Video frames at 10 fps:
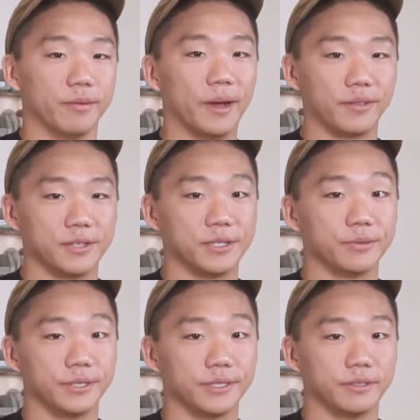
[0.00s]
about the
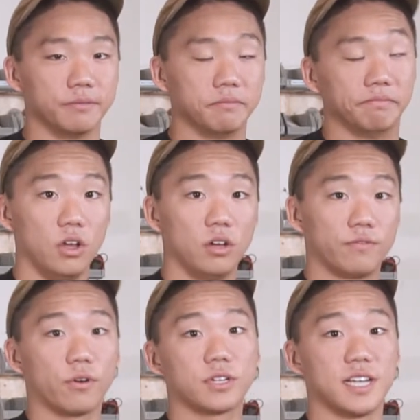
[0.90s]
situation.
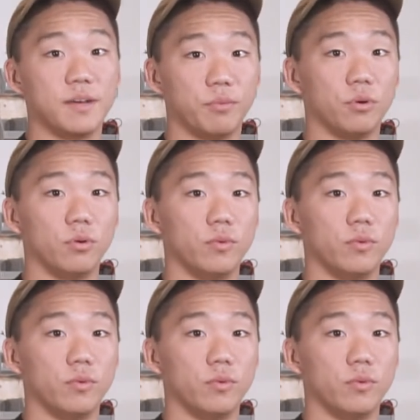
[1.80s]
For example,